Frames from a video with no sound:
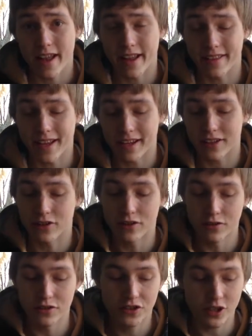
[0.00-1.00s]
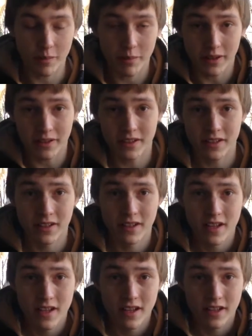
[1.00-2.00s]
and that includes shipping,
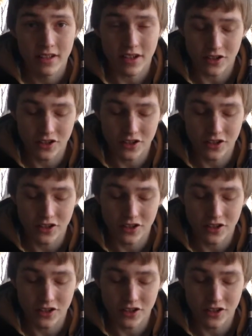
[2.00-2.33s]
because